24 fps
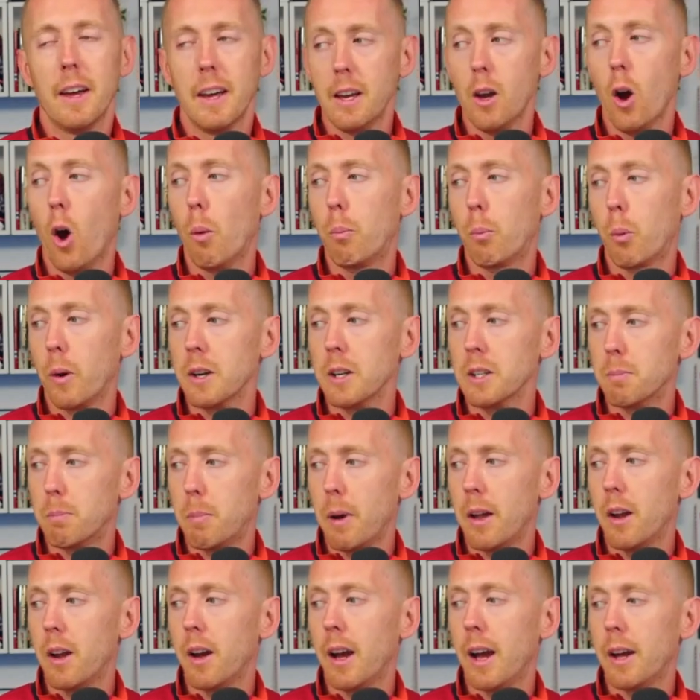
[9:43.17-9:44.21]
He operates
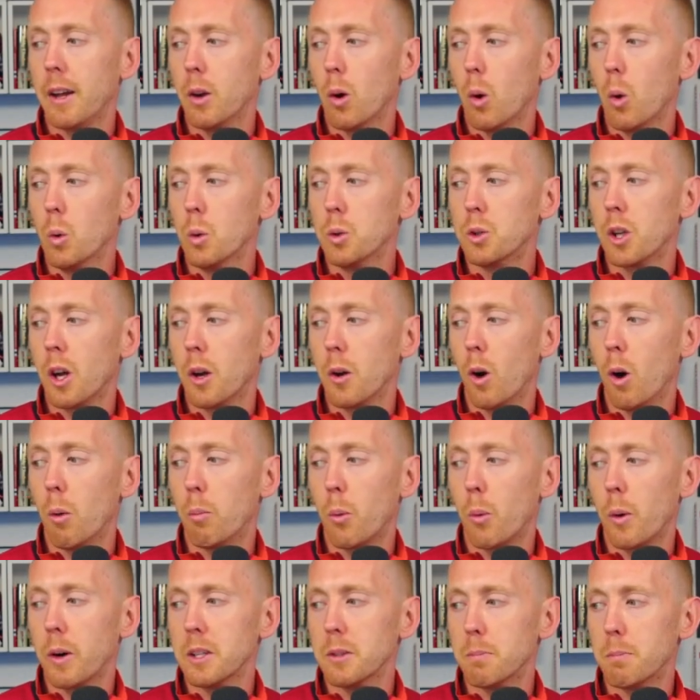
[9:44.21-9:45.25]
better and also
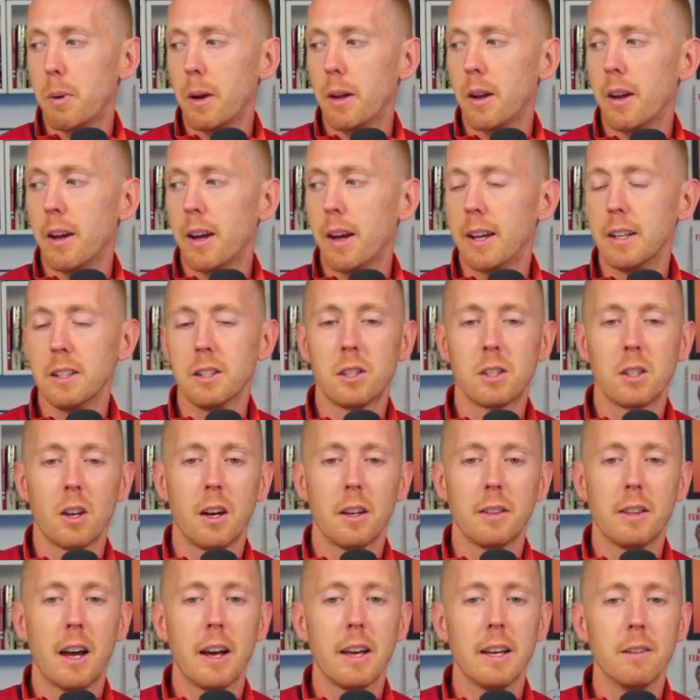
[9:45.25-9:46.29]
operates better
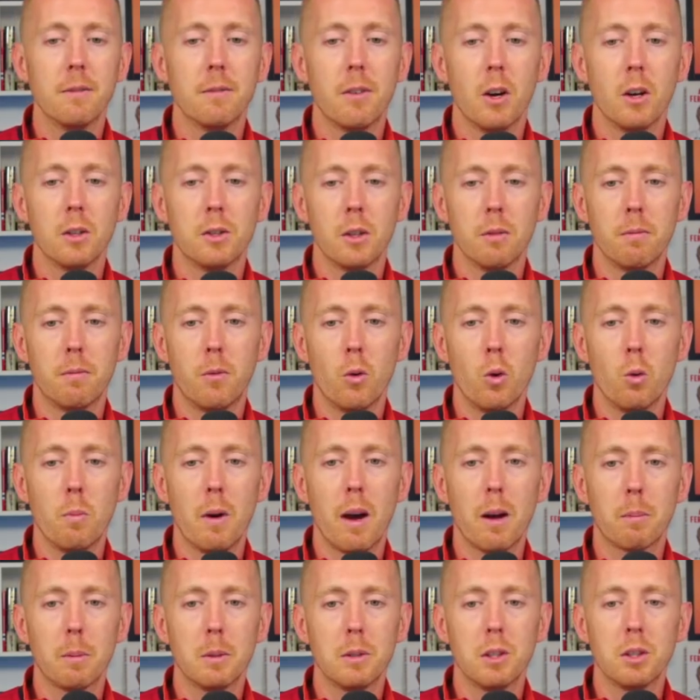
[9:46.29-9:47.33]
inside that inverted
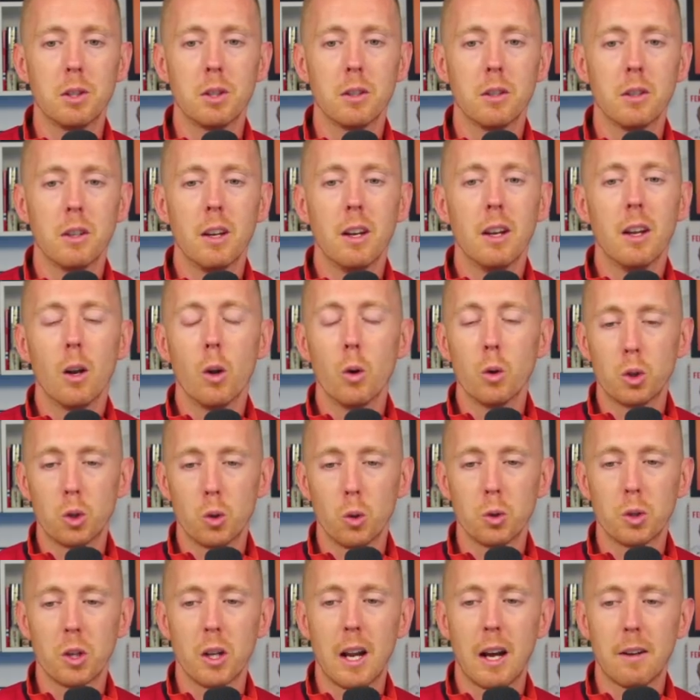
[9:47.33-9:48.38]
fullback position. Luke
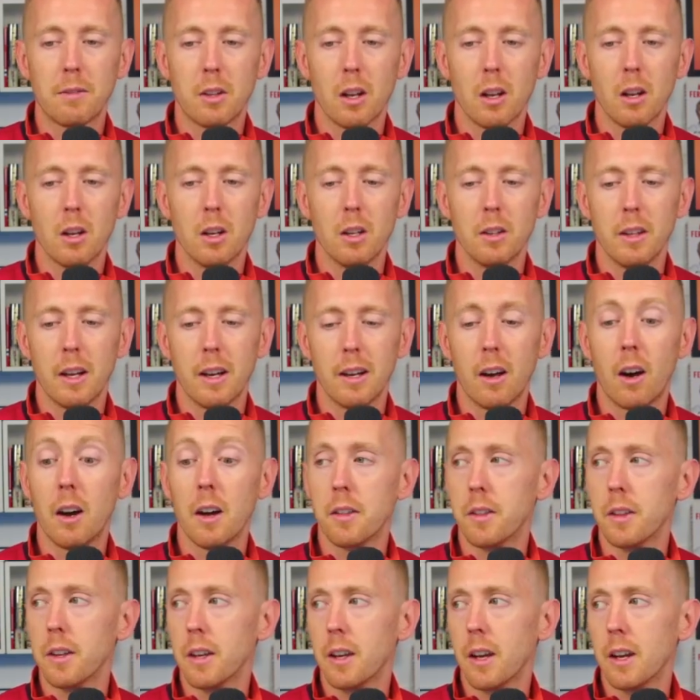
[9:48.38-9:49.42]
Shaw's going to have to learn that,
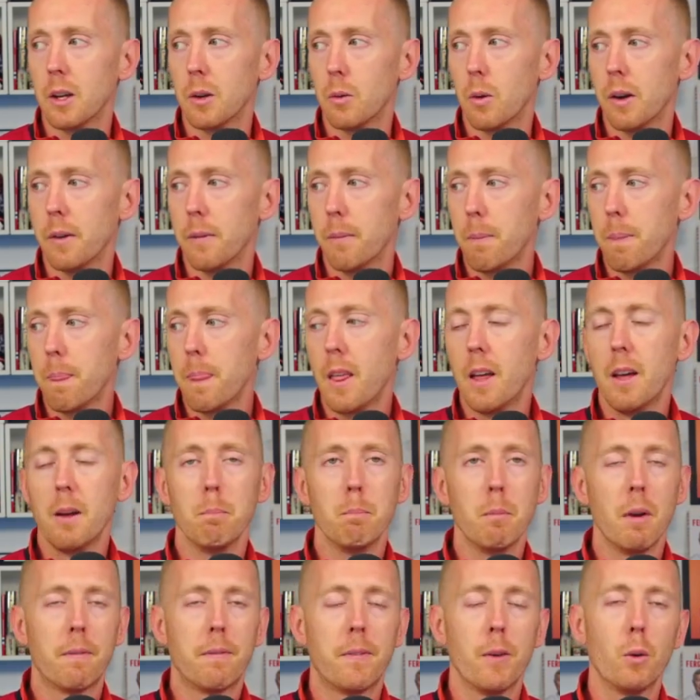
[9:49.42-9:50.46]
I think, anyway.
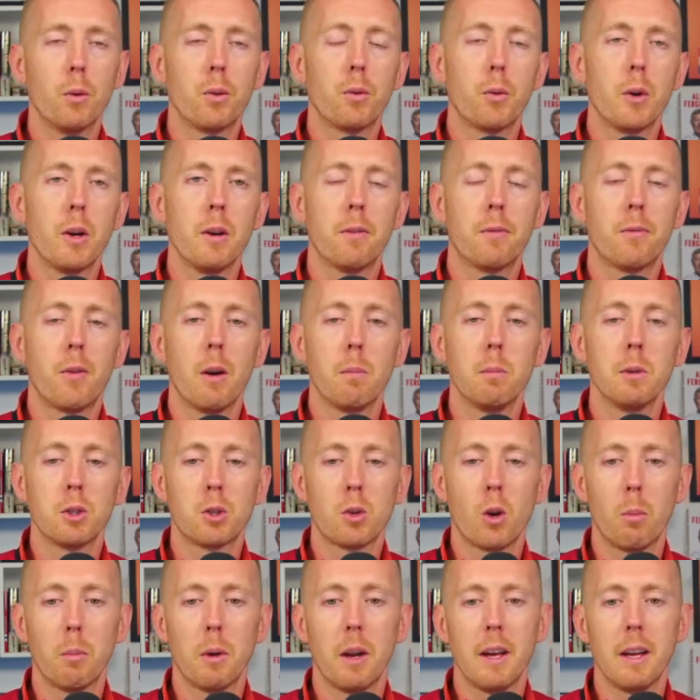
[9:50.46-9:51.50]
Midfield three of Fred,
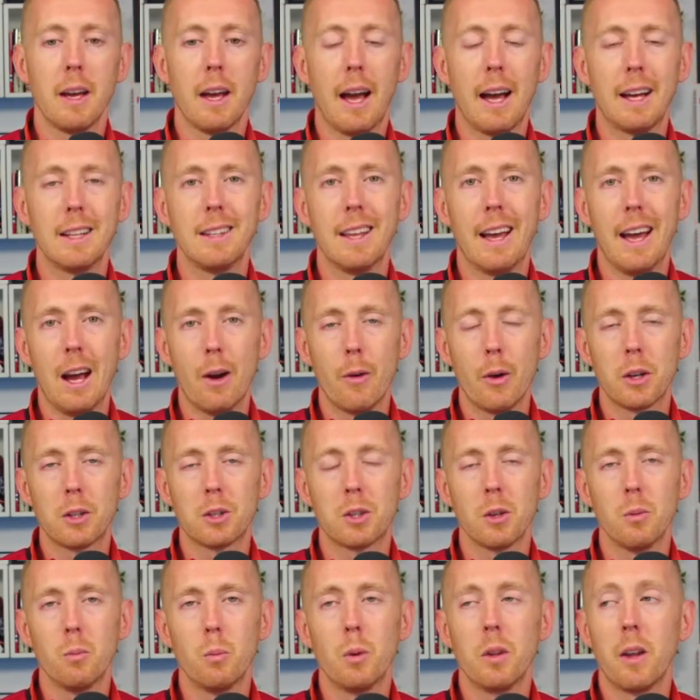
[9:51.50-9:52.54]
McTominay and
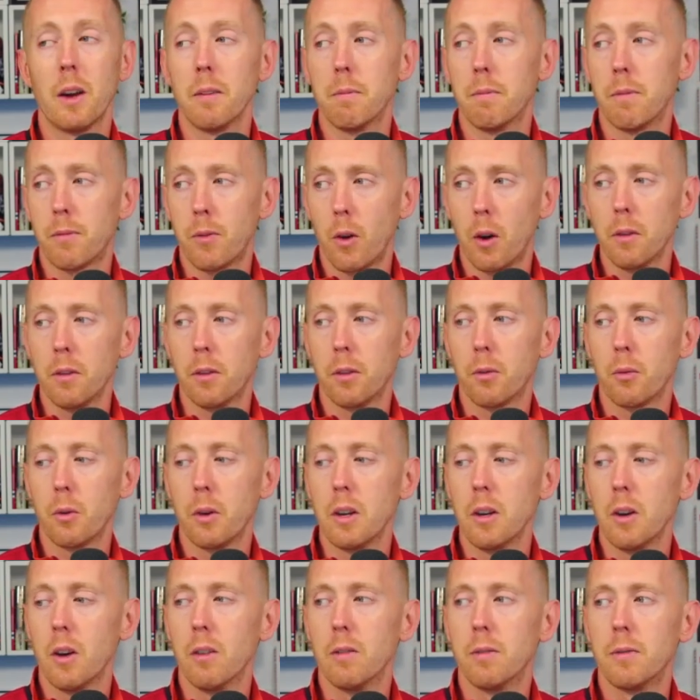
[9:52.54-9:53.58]
Eriksen, with a front
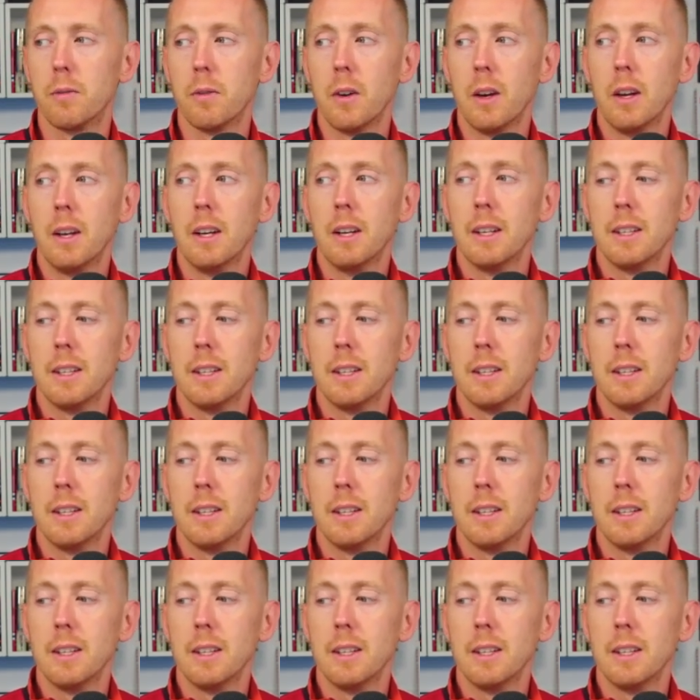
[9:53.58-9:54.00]
three of